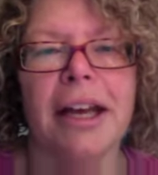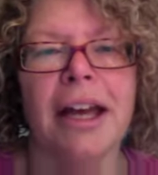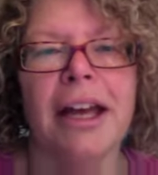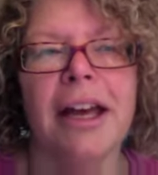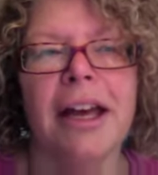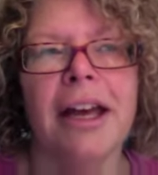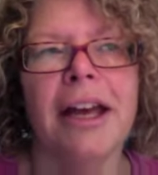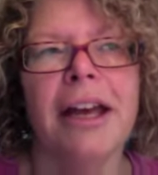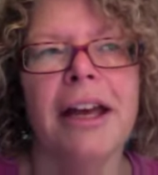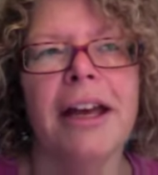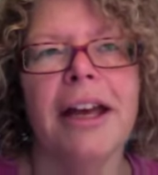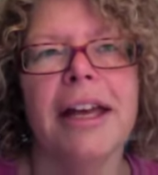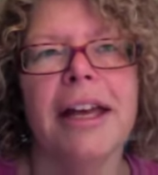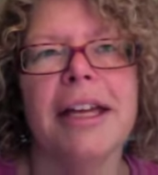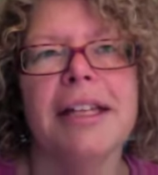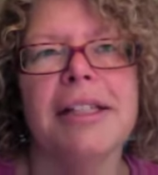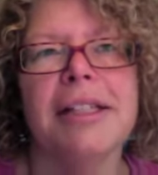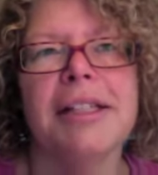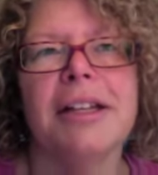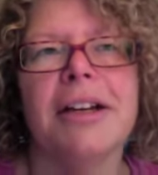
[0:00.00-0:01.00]
it's a
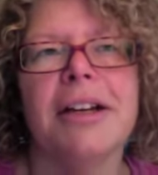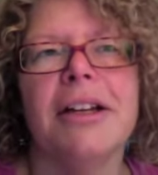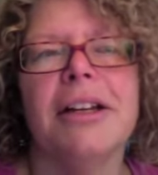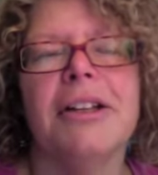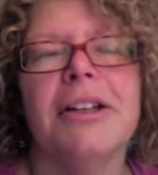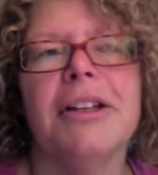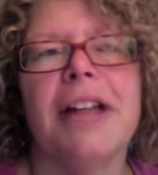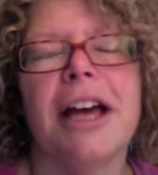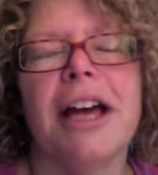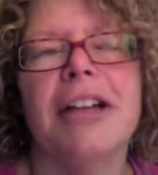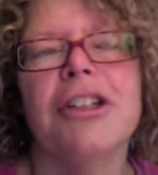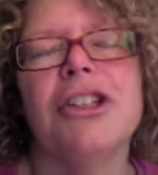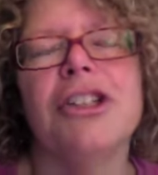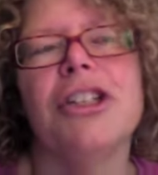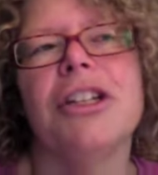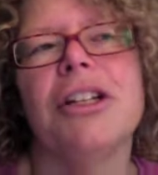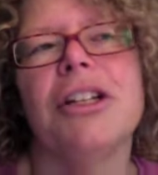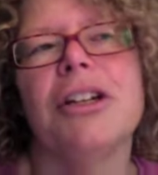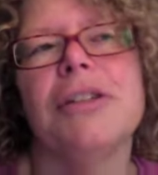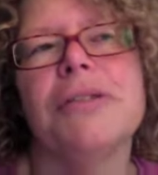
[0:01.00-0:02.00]
collection of
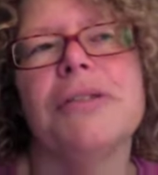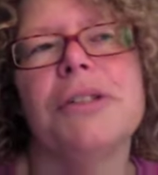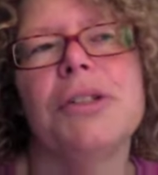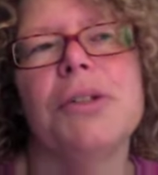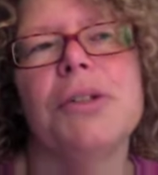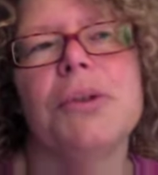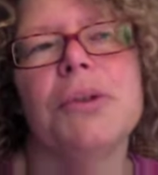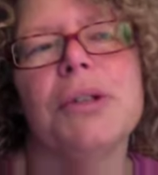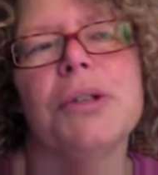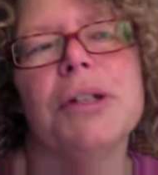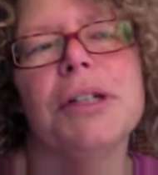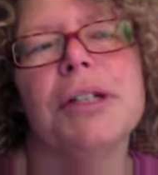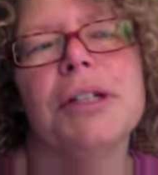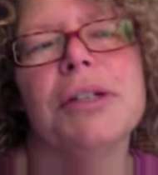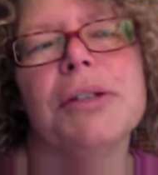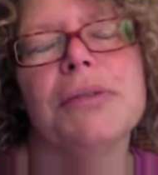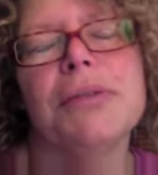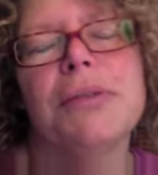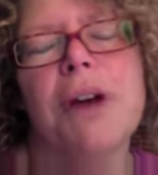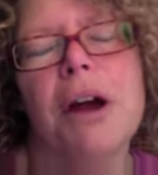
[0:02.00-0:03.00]
stories
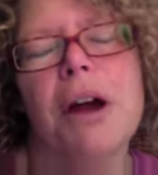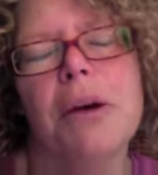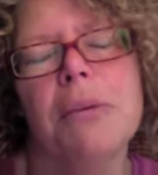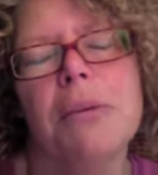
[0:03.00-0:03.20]
from